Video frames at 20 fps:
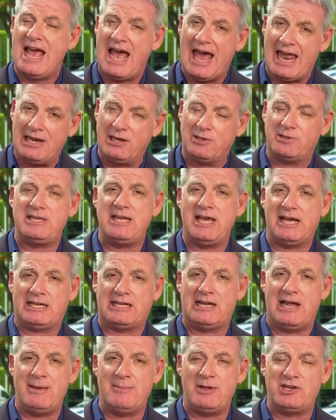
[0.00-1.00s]
and looking at
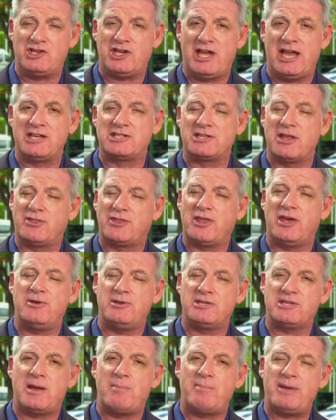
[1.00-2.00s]
climate change, that
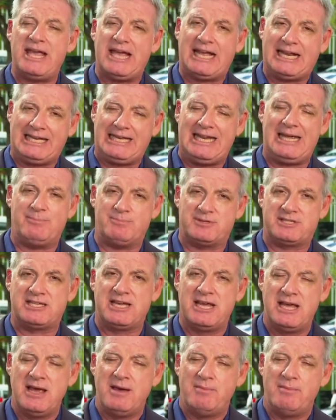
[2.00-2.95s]
those are being eclipsed